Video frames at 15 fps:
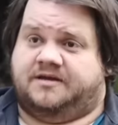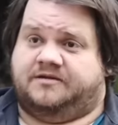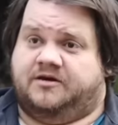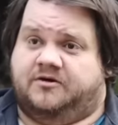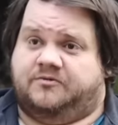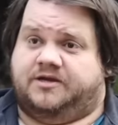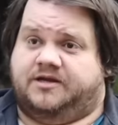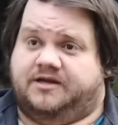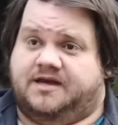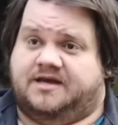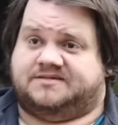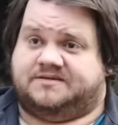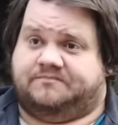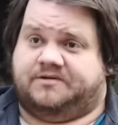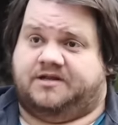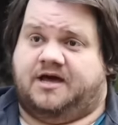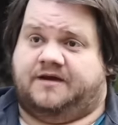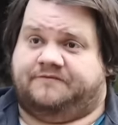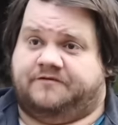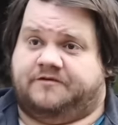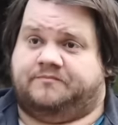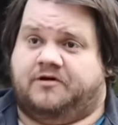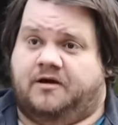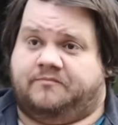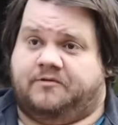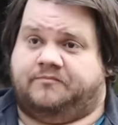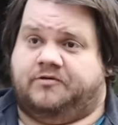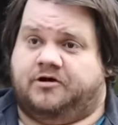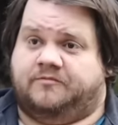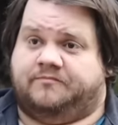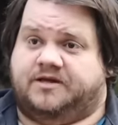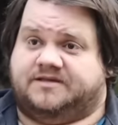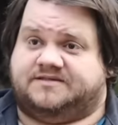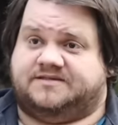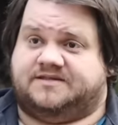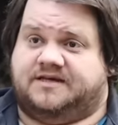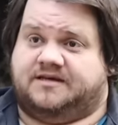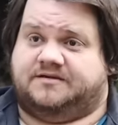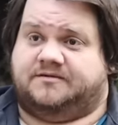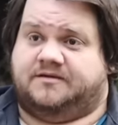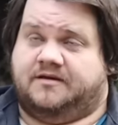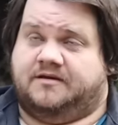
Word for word: and know when he hasn't applied for the proper permits, and,